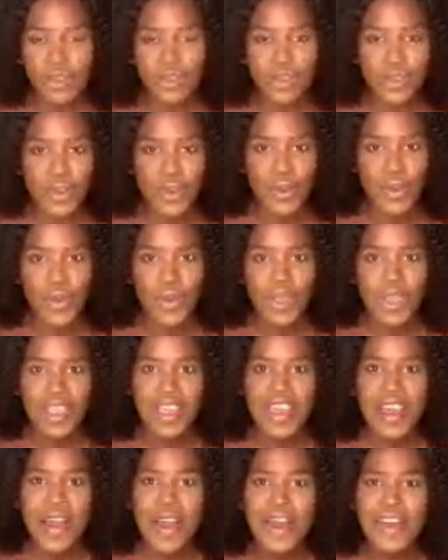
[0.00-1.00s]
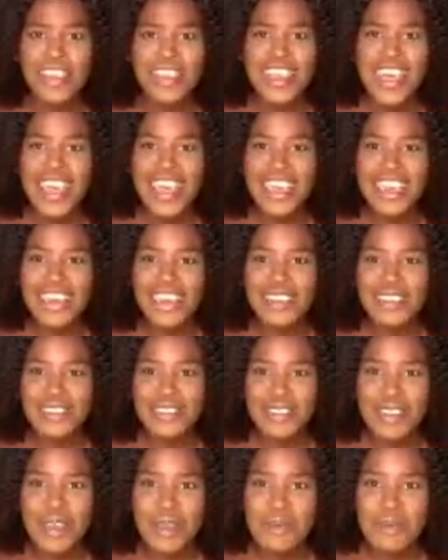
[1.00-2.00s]
So, oh, thank you
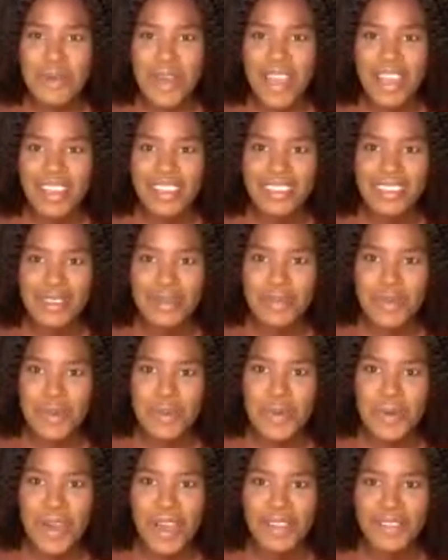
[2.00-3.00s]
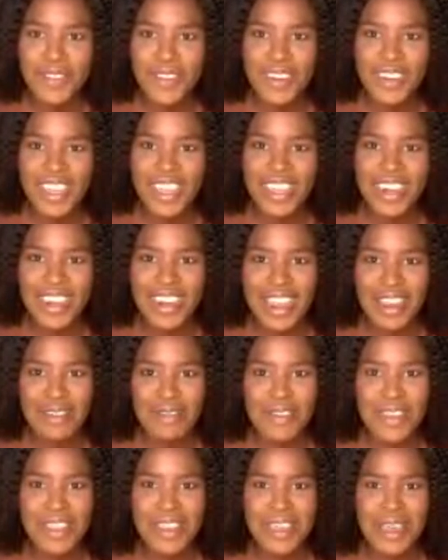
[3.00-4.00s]
so much. Some people have donated. I
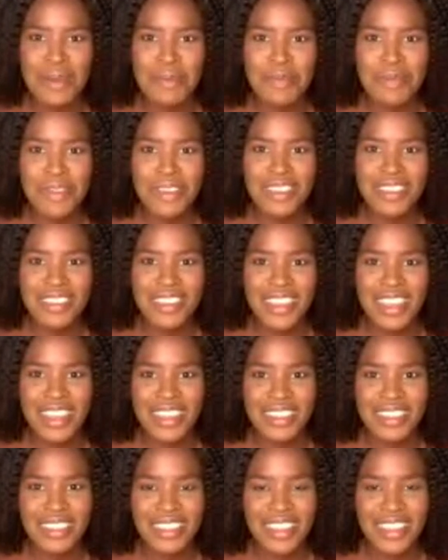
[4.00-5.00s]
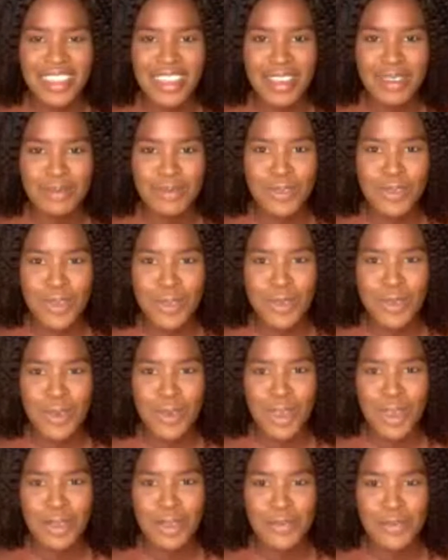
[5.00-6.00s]
really appreciate it. I'm so
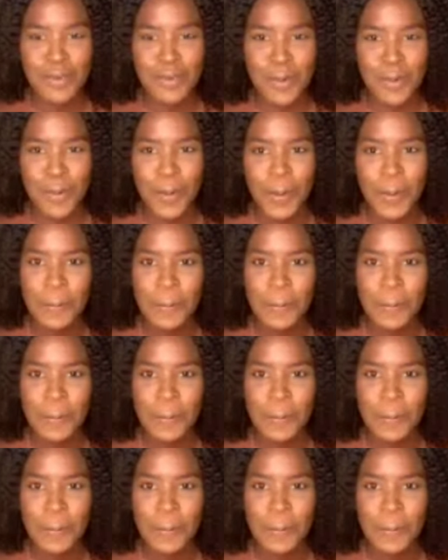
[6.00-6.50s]
grateful.